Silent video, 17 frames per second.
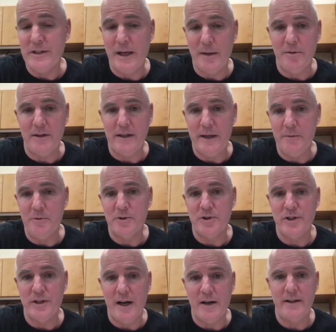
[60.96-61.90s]
able, he
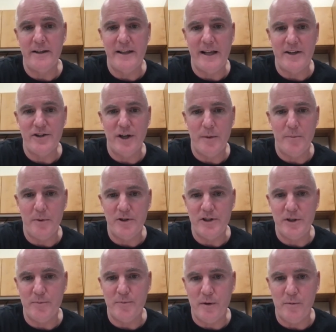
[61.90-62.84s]
was not in that
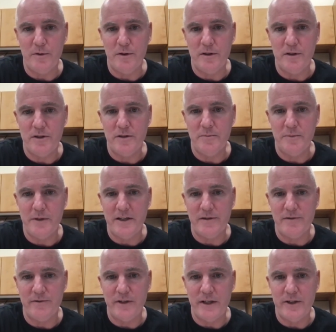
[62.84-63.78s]
championship run with us because
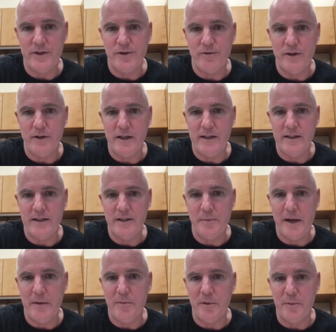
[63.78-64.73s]
of an injury, and he's
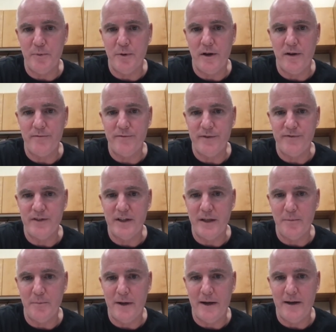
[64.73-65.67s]
been able to put on
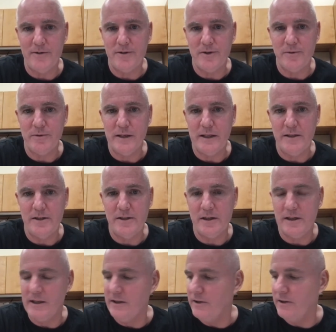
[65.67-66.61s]
15 pounds. So he's
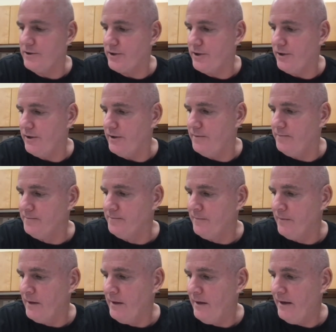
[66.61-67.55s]
he looks good
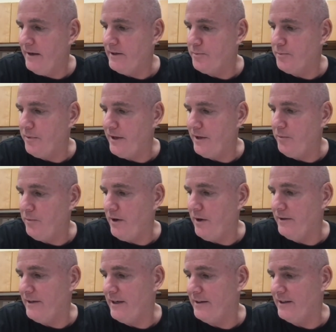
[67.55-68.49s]
and is playing
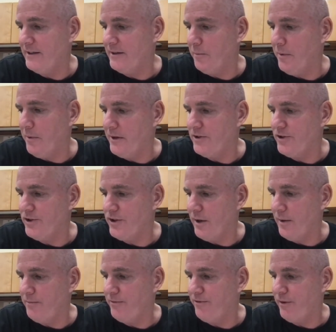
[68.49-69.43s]
well. And I think the biggest
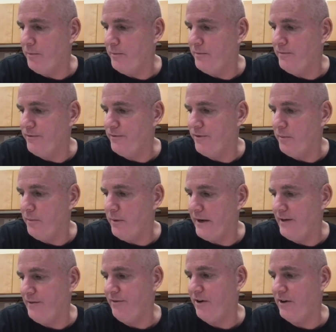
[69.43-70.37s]
jump from from
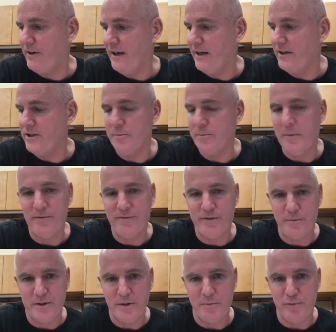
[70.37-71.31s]
any of our guys has been
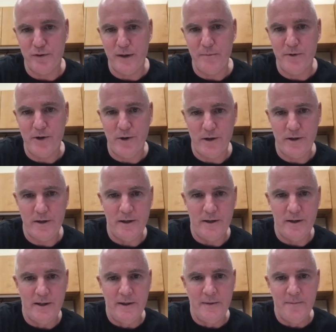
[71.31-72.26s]
from Supreme Cook,
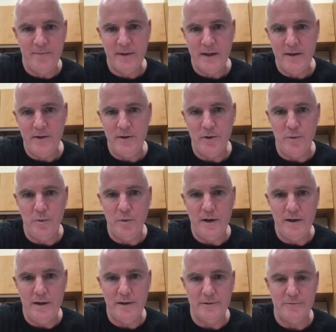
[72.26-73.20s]
who
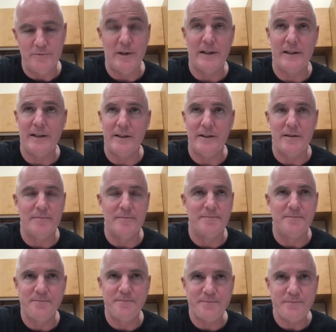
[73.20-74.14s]
uh, really
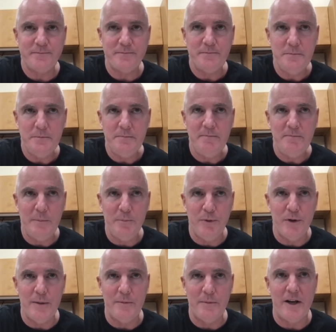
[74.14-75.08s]

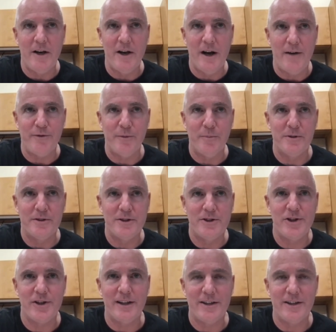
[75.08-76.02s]
put him in an awful
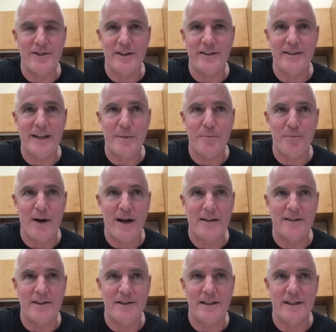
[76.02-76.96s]
position last year. I think he
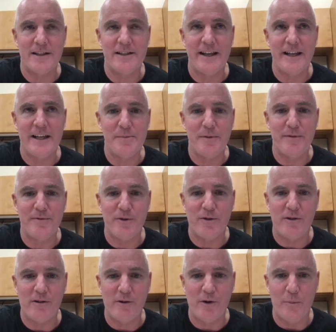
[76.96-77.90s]
practiced six days
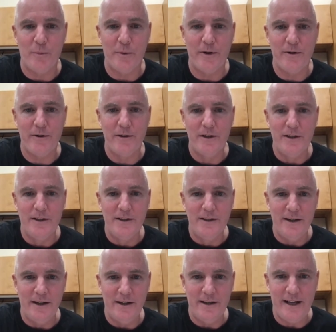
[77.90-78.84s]
before our opener
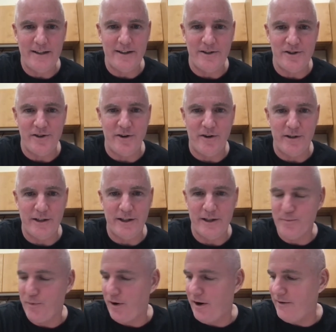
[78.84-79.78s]
and had to start
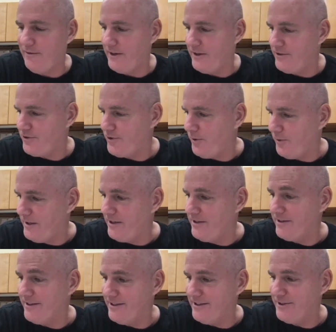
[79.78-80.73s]
against Providence. So
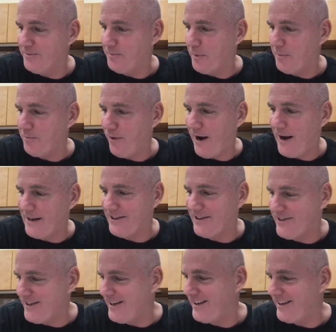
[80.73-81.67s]
he's he's been
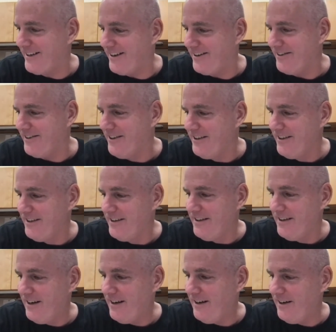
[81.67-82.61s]
practicing and
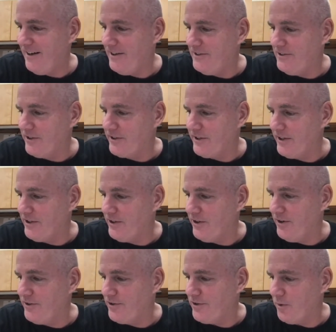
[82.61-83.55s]
uh, looking
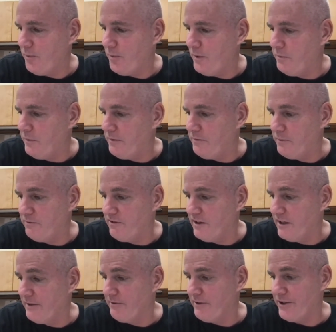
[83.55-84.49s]
good. So we, are
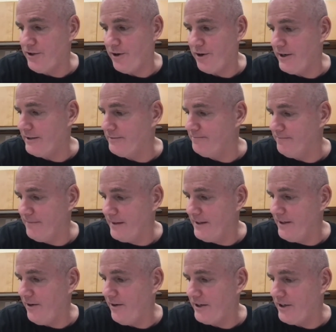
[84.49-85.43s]
really returning,
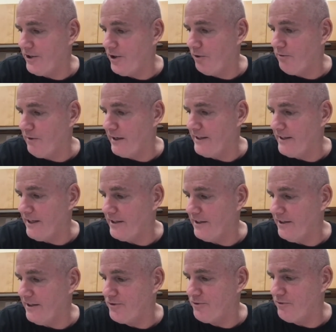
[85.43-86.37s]
you know, I could go right down the
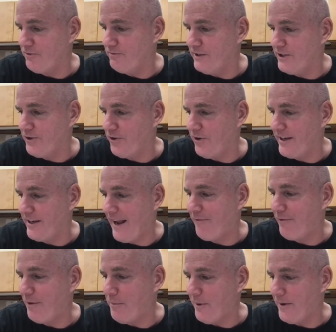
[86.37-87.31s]
list, we're returning
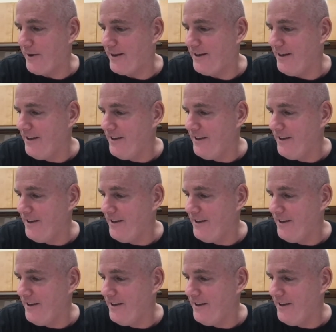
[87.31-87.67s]
everybody.